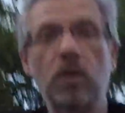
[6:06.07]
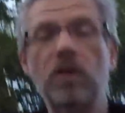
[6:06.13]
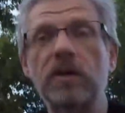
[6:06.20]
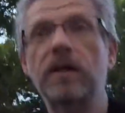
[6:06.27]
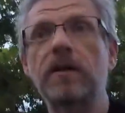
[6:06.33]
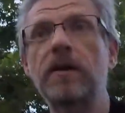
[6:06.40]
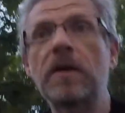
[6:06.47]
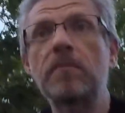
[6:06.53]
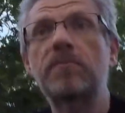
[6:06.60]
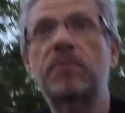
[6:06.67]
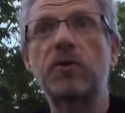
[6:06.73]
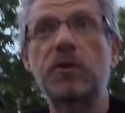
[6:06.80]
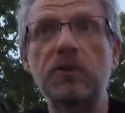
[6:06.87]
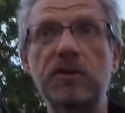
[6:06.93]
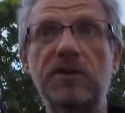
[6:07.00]
longer
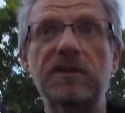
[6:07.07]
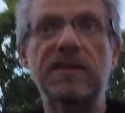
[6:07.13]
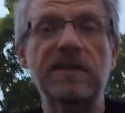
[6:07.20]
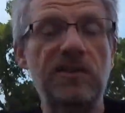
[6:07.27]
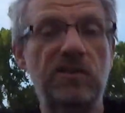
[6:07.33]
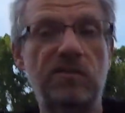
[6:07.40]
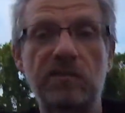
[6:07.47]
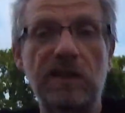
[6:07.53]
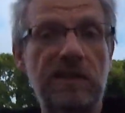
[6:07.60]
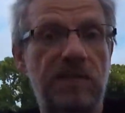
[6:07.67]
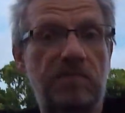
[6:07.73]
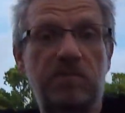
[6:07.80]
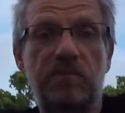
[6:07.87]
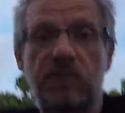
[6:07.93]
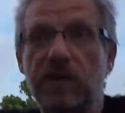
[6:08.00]
produces
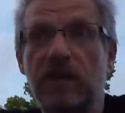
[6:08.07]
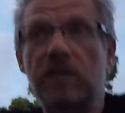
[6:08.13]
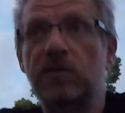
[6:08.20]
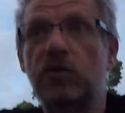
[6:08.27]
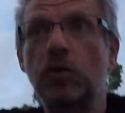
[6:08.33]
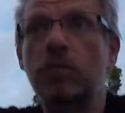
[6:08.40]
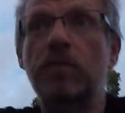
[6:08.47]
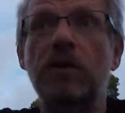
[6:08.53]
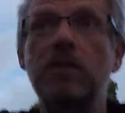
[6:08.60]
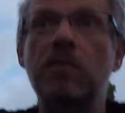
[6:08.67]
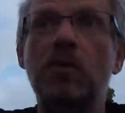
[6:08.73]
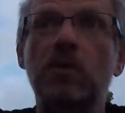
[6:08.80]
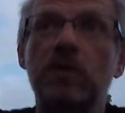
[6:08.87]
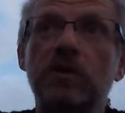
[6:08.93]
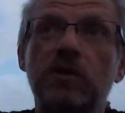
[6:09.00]
these super
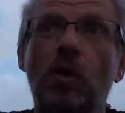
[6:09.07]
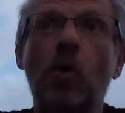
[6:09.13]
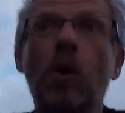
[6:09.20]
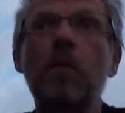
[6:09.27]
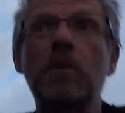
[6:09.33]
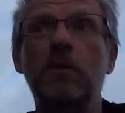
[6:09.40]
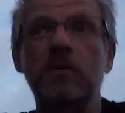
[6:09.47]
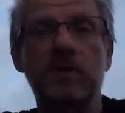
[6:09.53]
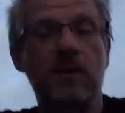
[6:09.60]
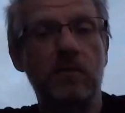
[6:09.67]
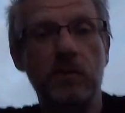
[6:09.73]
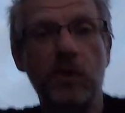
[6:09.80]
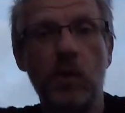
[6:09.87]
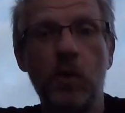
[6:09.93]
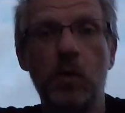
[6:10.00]
important hormones
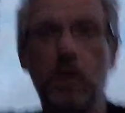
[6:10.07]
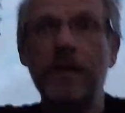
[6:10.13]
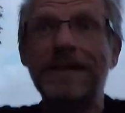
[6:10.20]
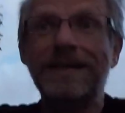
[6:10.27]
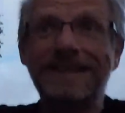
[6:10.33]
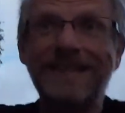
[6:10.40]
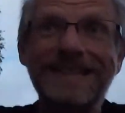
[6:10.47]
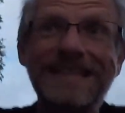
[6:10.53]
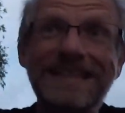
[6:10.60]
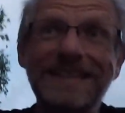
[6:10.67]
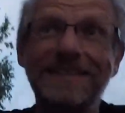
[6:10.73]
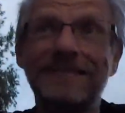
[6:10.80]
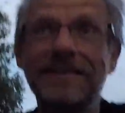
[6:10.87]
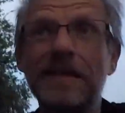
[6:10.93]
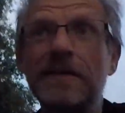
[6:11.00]
that we all
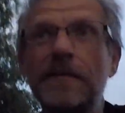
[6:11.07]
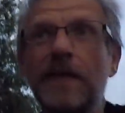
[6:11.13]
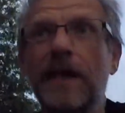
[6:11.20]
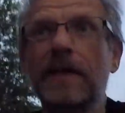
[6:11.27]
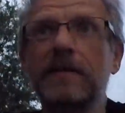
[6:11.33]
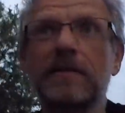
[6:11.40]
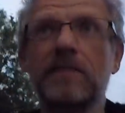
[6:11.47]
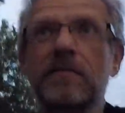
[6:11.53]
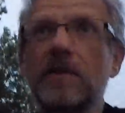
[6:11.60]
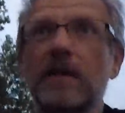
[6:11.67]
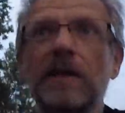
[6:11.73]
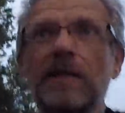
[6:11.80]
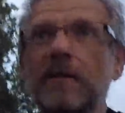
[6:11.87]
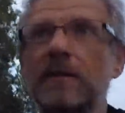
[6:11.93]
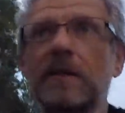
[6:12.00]
need, and
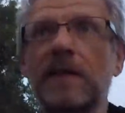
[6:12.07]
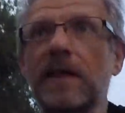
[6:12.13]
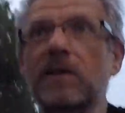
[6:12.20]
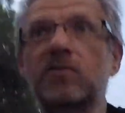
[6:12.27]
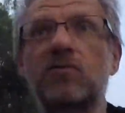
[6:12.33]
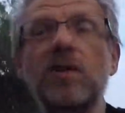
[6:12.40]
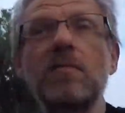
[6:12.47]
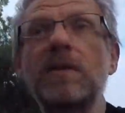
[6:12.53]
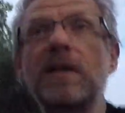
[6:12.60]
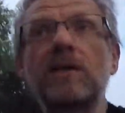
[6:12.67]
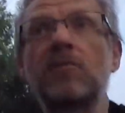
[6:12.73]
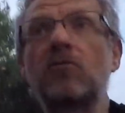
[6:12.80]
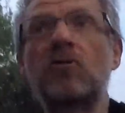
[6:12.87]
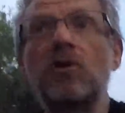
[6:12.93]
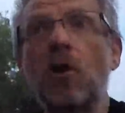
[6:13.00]
they're
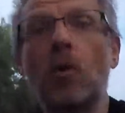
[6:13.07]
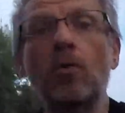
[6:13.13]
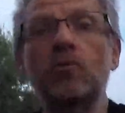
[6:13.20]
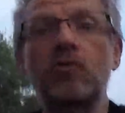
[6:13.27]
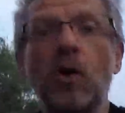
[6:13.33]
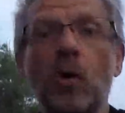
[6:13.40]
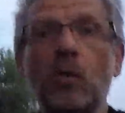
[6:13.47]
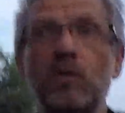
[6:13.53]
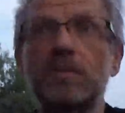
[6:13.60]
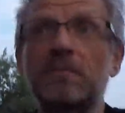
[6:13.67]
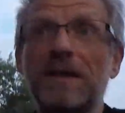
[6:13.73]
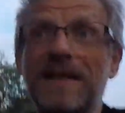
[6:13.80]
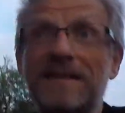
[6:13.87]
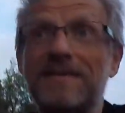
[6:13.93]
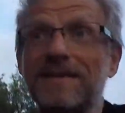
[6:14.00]
extremely low dose,
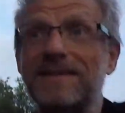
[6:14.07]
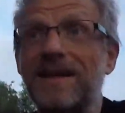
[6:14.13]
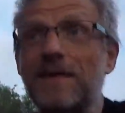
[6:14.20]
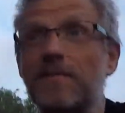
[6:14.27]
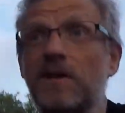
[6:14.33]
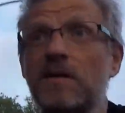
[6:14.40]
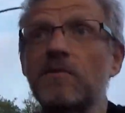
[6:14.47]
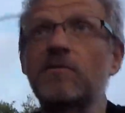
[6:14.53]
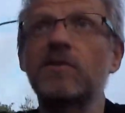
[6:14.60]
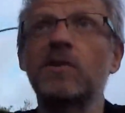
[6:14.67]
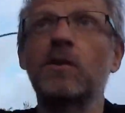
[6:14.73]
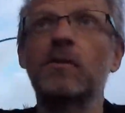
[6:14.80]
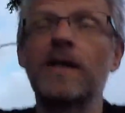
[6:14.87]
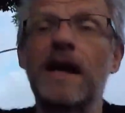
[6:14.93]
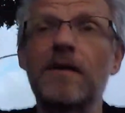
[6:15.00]
but at the same time, if you
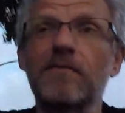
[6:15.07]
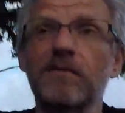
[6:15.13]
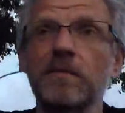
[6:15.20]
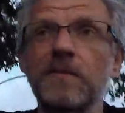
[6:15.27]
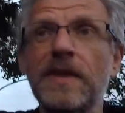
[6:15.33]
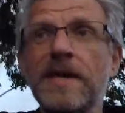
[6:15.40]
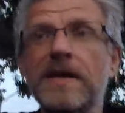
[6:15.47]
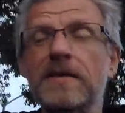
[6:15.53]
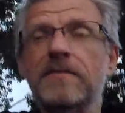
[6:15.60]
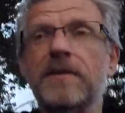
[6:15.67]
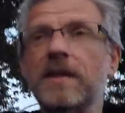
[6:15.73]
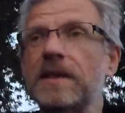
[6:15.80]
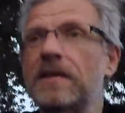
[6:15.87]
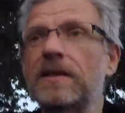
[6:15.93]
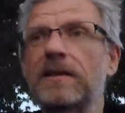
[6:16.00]
don't have them,
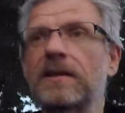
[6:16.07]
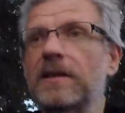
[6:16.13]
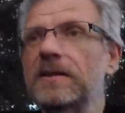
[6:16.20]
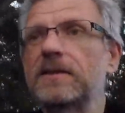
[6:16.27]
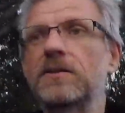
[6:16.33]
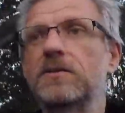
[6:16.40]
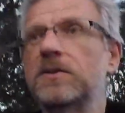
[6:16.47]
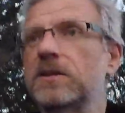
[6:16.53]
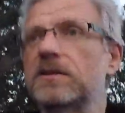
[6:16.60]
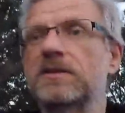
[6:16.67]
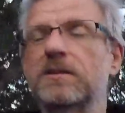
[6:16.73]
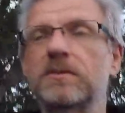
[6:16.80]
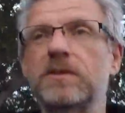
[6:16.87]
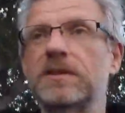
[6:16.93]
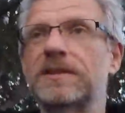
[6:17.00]
then you
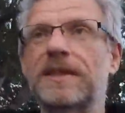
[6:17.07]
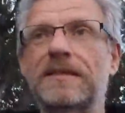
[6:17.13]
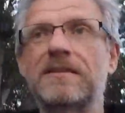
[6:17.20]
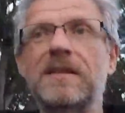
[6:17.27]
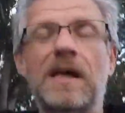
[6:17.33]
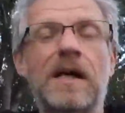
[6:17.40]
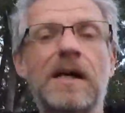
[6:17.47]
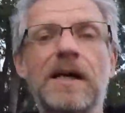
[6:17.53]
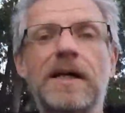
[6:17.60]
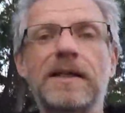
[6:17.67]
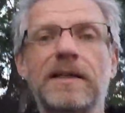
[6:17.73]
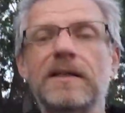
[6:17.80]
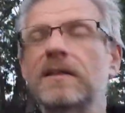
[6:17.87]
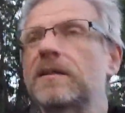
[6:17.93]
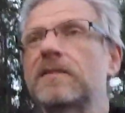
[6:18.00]
just get tired.
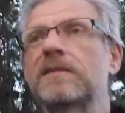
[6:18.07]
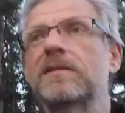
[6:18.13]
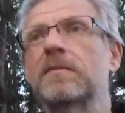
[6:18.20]
And it